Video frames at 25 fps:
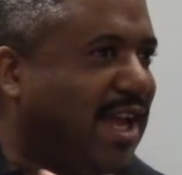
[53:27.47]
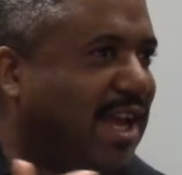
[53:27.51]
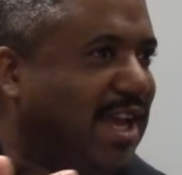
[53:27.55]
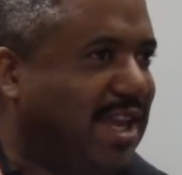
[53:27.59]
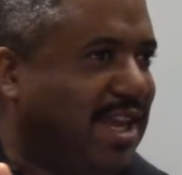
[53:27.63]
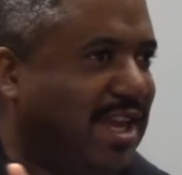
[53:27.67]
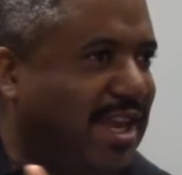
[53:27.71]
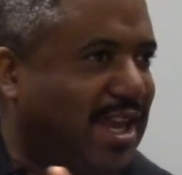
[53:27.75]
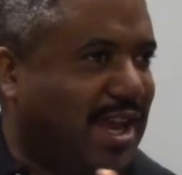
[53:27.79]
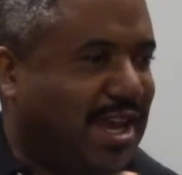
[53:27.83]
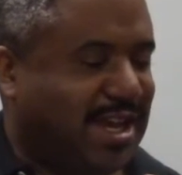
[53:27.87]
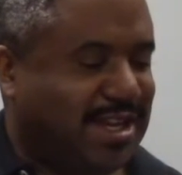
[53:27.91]

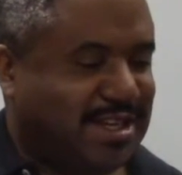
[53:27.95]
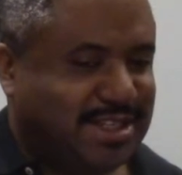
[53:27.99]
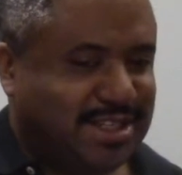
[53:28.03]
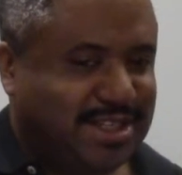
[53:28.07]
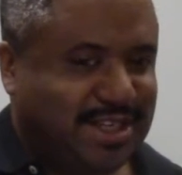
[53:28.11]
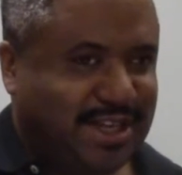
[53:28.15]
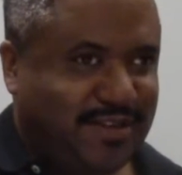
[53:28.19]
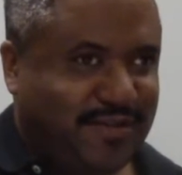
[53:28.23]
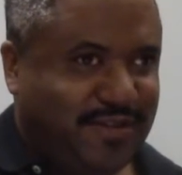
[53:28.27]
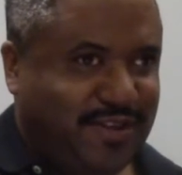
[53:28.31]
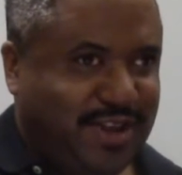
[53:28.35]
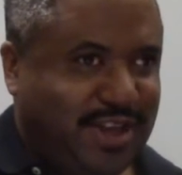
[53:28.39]
Like he had
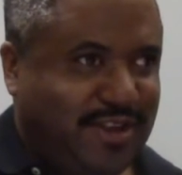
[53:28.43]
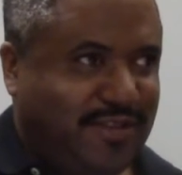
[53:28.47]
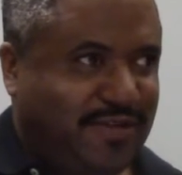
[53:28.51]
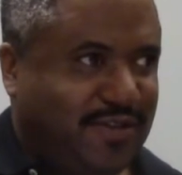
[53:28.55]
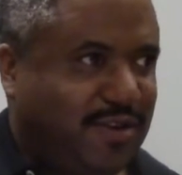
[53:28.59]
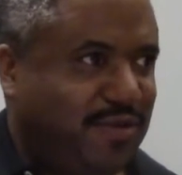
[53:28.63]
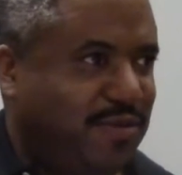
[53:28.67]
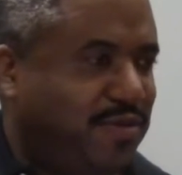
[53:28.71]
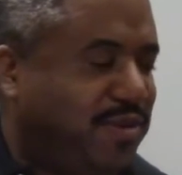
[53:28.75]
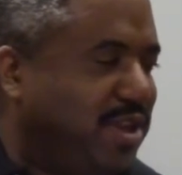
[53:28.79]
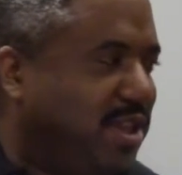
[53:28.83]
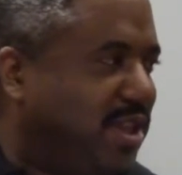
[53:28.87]
stuff
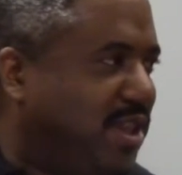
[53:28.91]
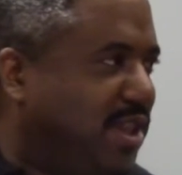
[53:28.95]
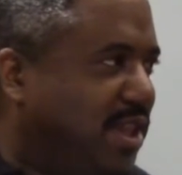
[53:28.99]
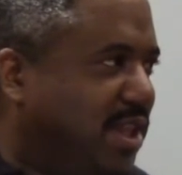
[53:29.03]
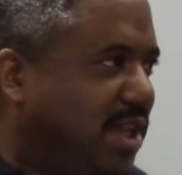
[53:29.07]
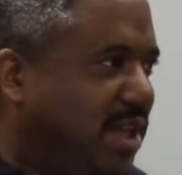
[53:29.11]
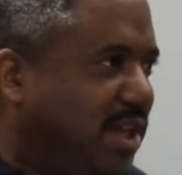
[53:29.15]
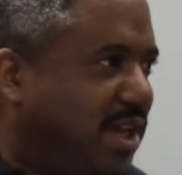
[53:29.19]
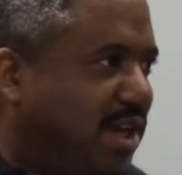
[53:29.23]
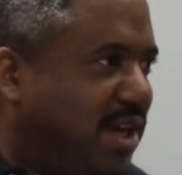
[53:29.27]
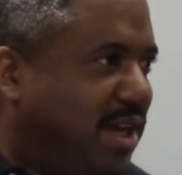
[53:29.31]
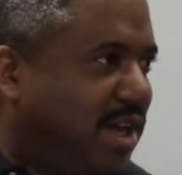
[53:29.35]
even with
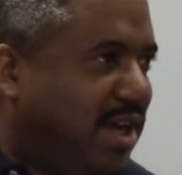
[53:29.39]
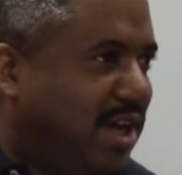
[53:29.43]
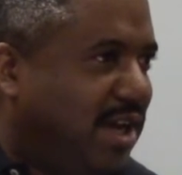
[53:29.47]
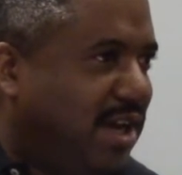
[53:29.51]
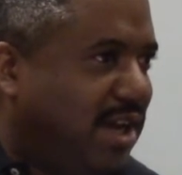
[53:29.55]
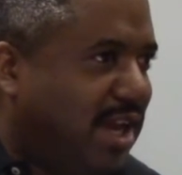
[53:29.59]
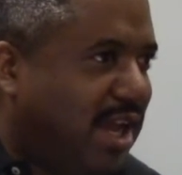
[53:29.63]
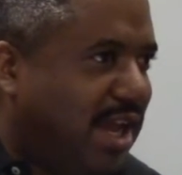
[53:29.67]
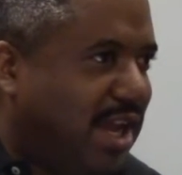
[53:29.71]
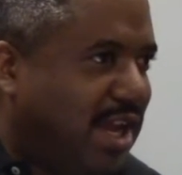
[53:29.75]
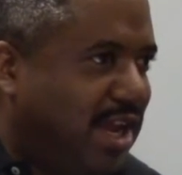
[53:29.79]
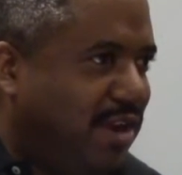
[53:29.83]

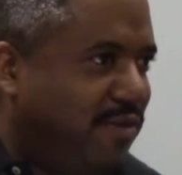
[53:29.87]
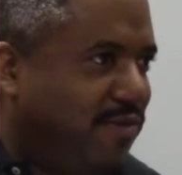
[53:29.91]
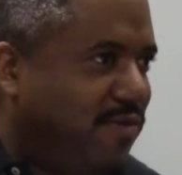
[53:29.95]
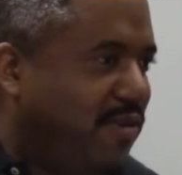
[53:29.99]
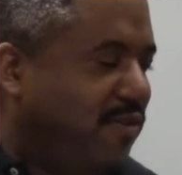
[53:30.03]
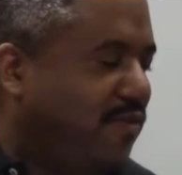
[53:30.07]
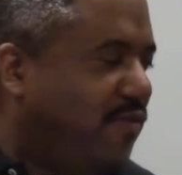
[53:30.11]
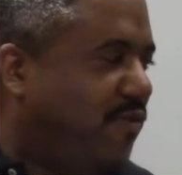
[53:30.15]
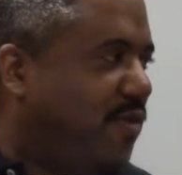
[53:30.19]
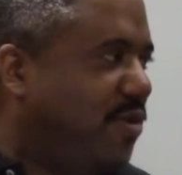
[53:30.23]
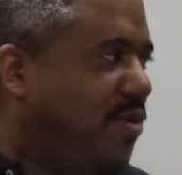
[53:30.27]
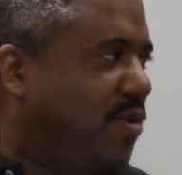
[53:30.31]
the, like
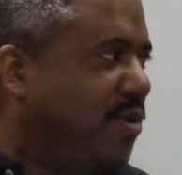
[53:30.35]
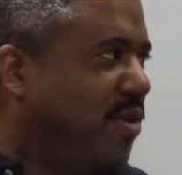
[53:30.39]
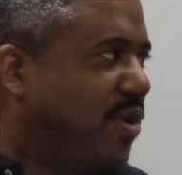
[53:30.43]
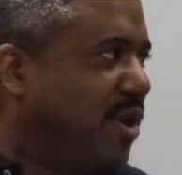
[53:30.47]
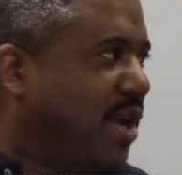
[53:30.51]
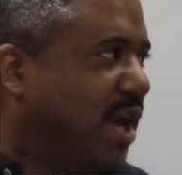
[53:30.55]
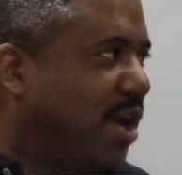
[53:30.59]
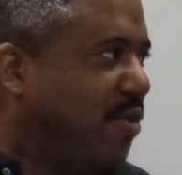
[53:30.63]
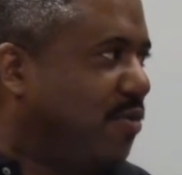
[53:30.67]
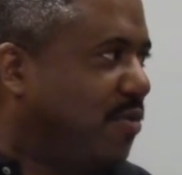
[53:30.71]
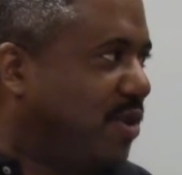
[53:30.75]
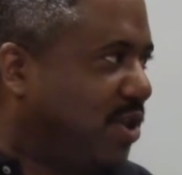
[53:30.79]
Henry
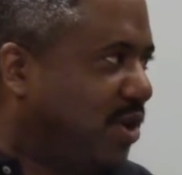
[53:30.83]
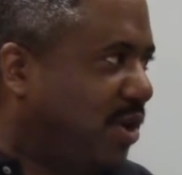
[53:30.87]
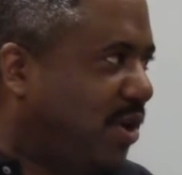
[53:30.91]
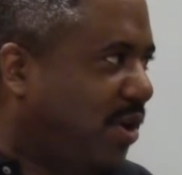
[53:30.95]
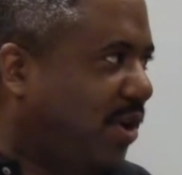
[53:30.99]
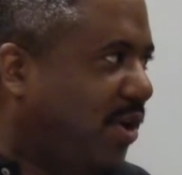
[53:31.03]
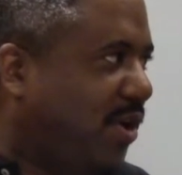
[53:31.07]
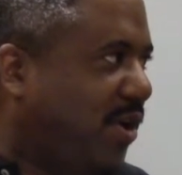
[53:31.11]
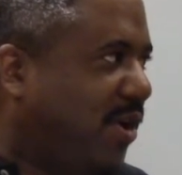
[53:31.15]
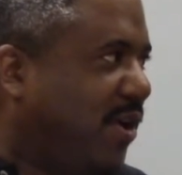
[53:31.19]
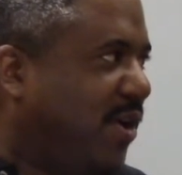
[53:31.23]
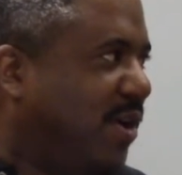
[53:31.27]
Ford, like with
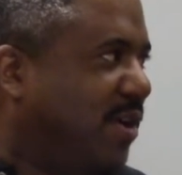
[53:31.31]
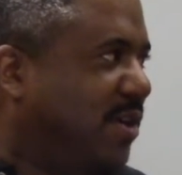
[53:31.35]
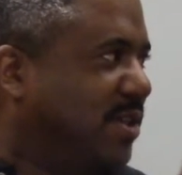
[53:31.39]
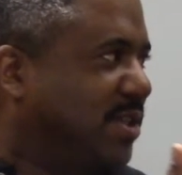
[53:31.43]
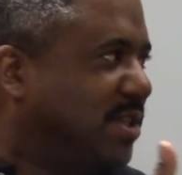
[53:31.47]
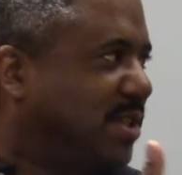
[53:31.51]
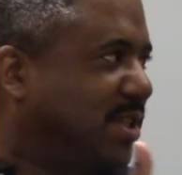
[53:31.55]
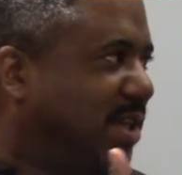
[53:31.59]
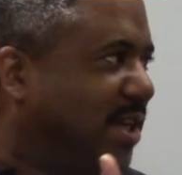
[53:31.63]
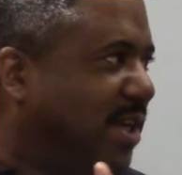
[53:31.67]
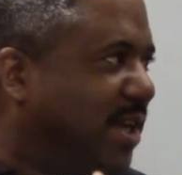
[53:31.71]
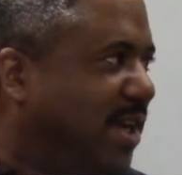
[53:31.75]

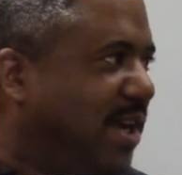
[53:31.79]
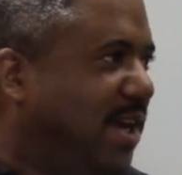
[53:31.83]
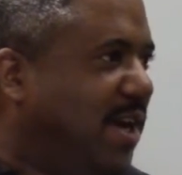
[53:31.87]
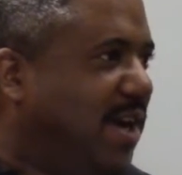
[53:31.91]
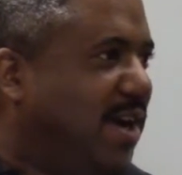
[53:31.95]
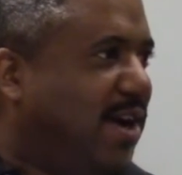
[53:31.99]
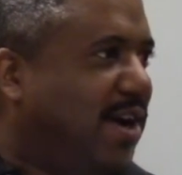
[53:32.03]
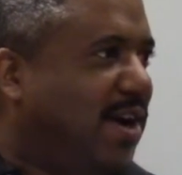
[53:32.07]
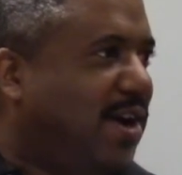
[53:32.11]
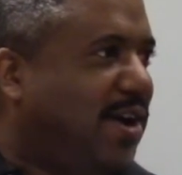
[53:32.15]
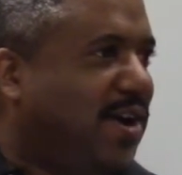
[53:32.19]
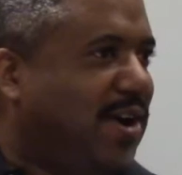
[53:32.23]
cars
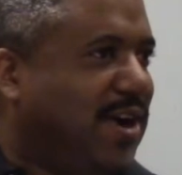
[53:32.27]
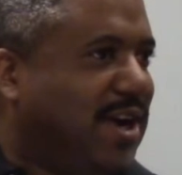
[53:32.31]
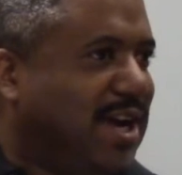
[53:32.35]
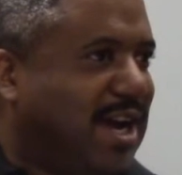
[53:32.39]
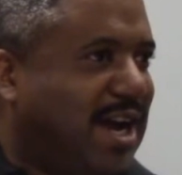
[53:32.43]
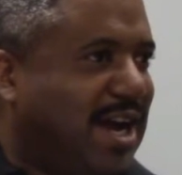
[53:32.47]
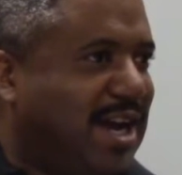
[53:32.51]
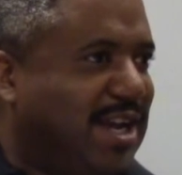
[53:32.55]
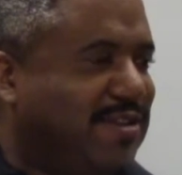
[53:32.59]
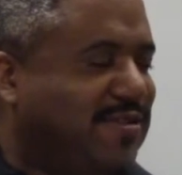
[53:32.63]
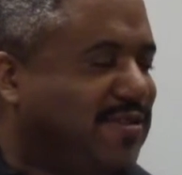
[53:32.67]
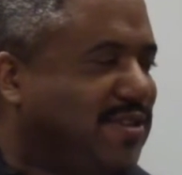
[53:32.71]
and all
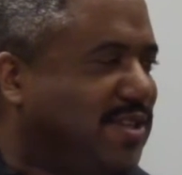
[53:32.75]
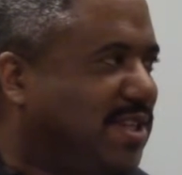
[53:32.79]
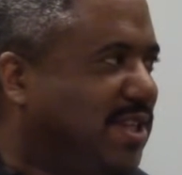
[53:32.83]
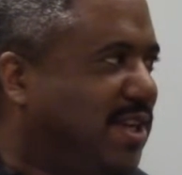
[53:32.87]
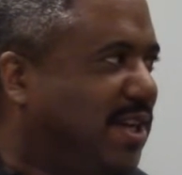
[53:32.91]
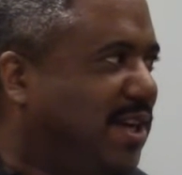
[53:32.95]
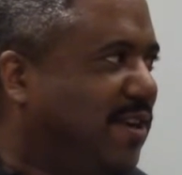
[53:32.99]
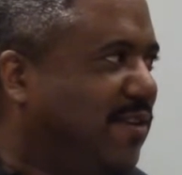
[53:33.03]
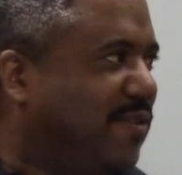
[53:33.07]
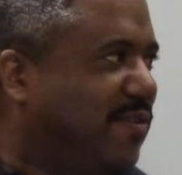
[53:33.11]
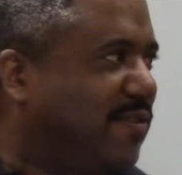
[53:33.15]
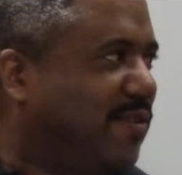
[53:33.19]
kind of stuff.